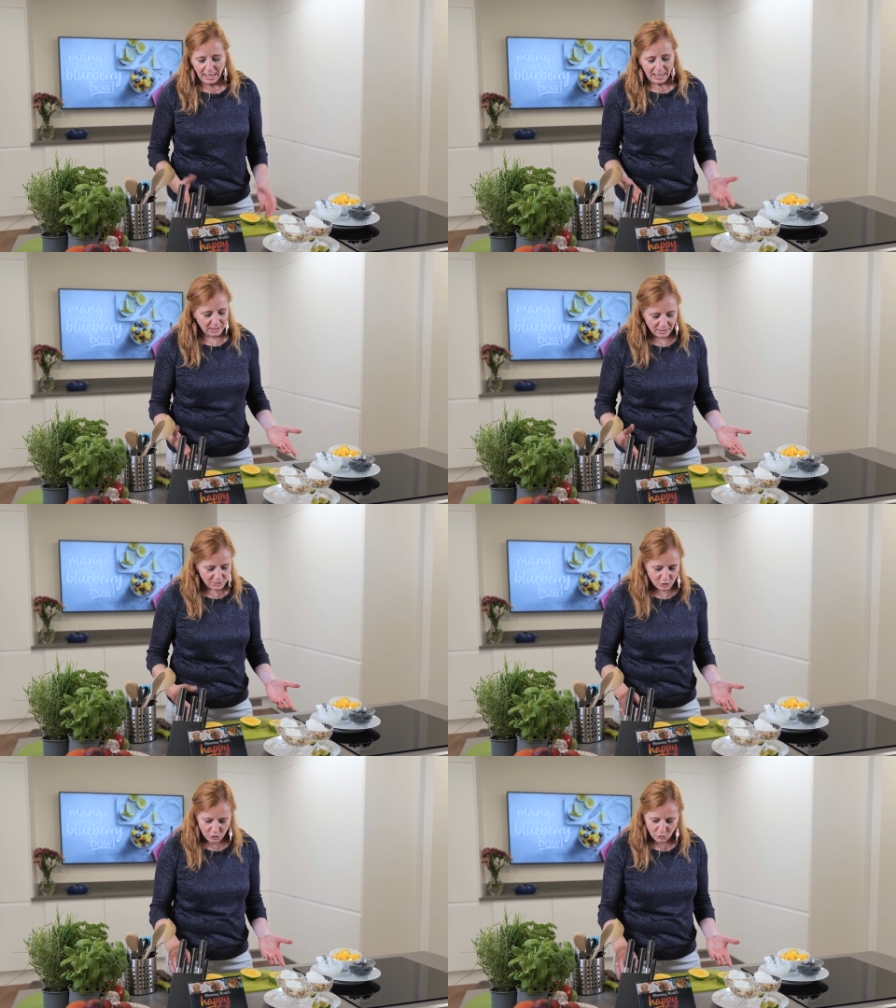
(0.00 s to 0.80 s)
And then
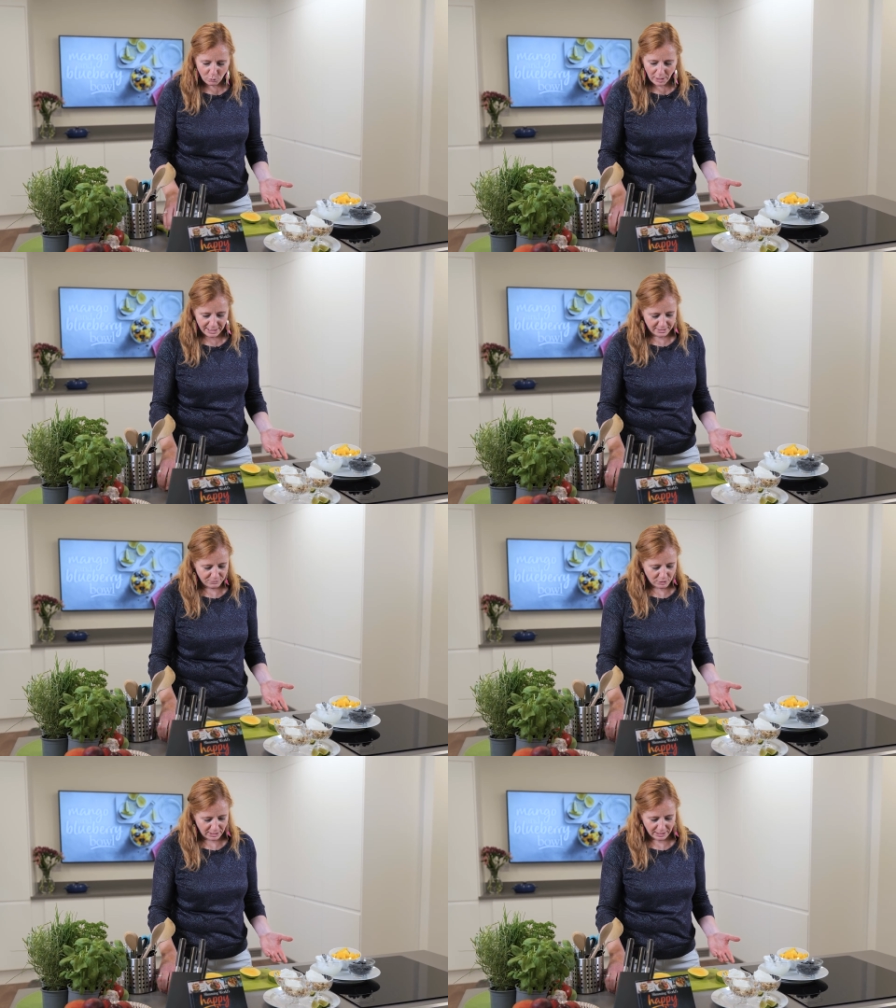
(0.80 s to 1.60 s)
there's two ways of
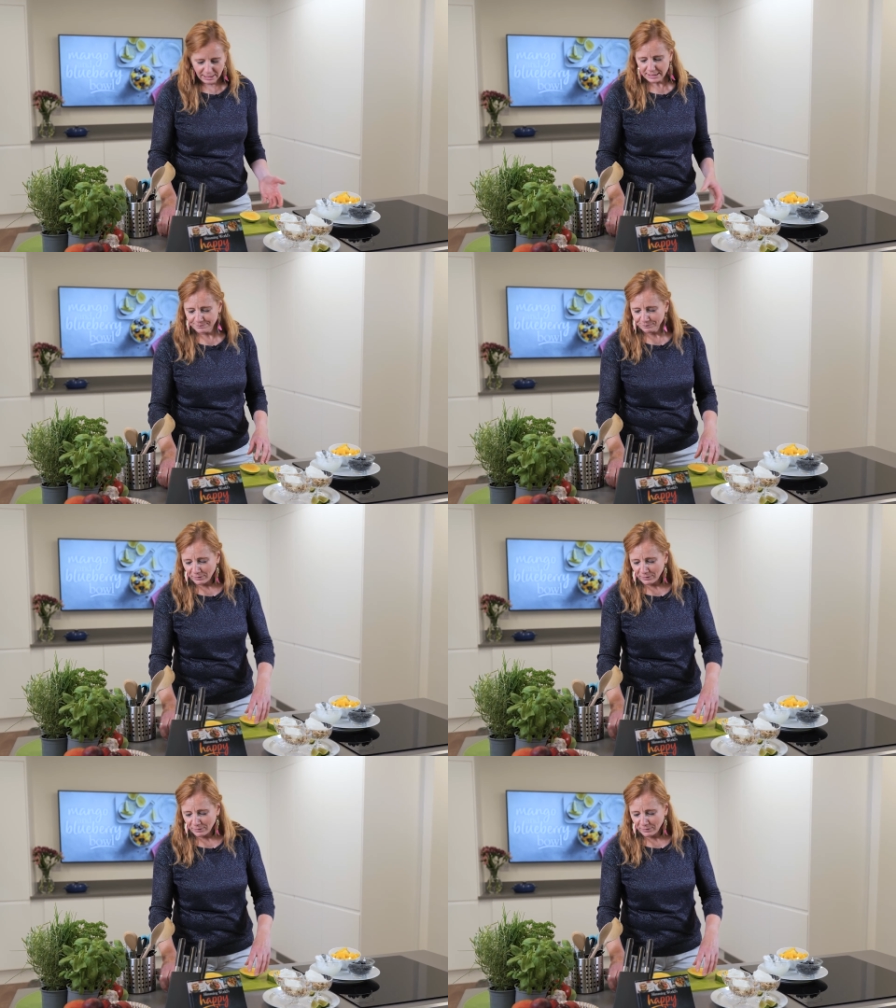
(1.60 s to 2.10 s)
doing this.